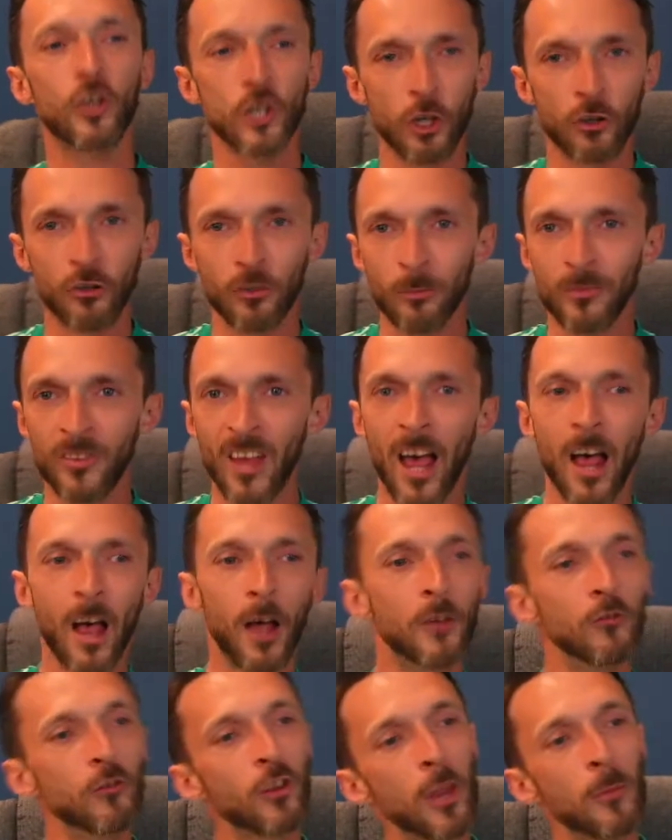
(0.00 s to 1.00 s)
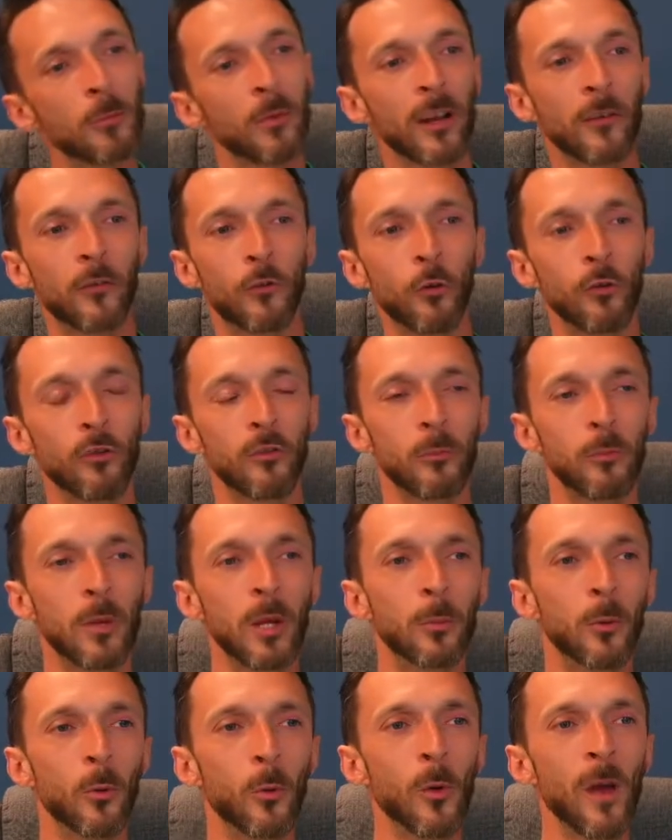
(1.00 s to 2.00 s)
some talent, really bring through some
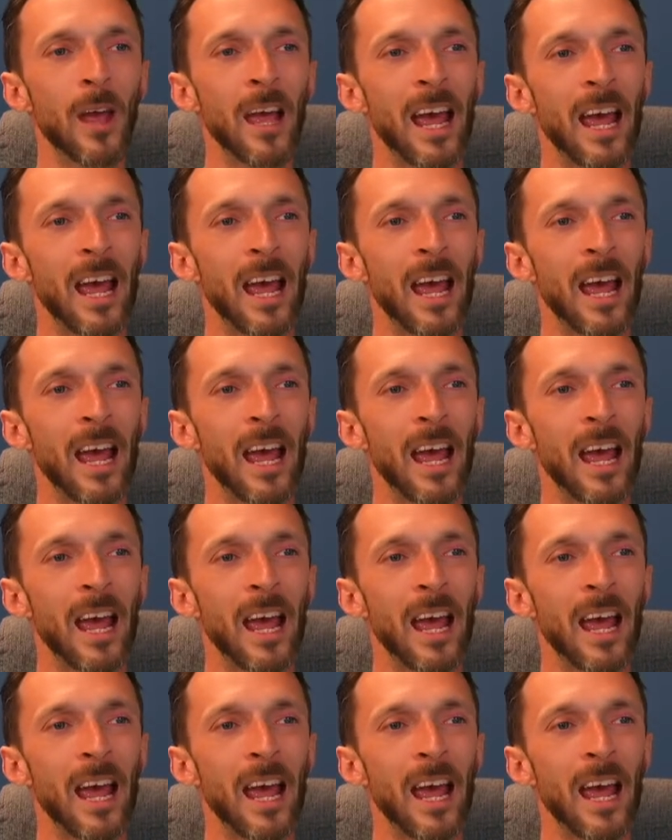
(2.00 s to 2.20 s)
people,